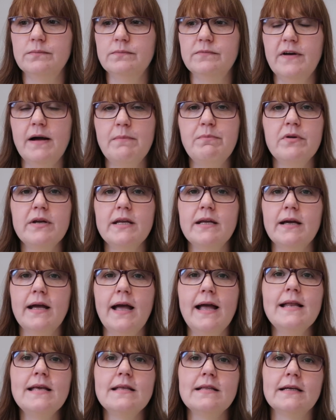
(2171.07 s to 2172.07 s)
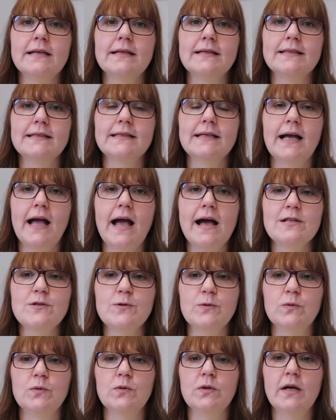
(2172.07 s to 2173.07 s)
fabric, anything at
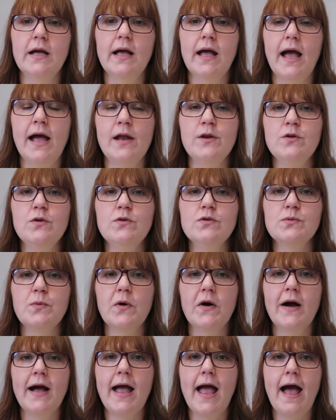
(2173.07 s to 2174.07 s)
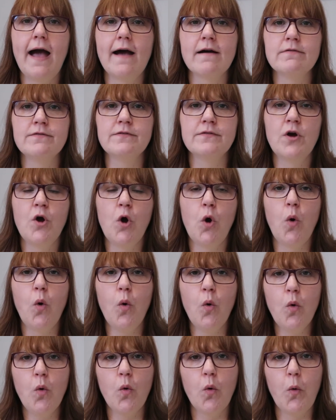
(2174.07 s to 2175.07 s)
all, and use what I have
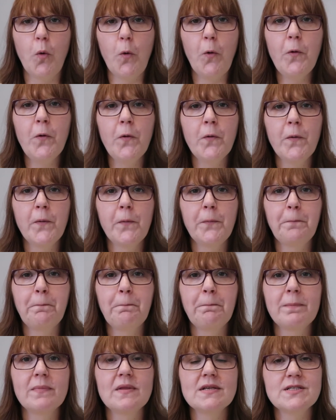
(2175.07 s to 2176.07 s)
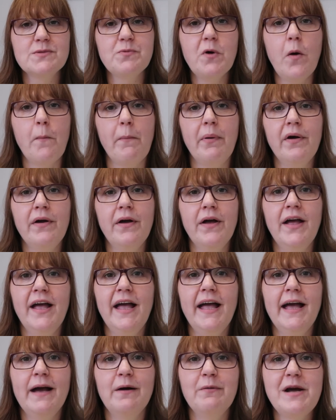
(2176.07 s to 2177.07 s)
or swap
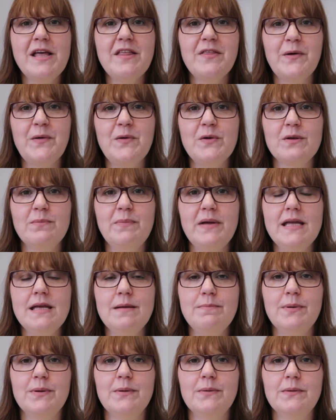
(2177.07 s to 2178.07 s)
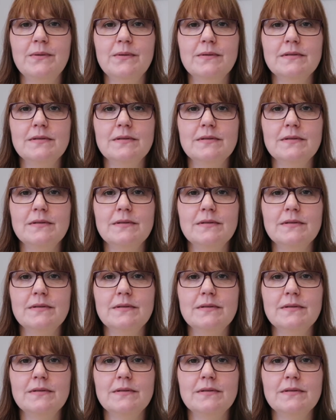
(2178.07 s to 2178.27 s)
with other people.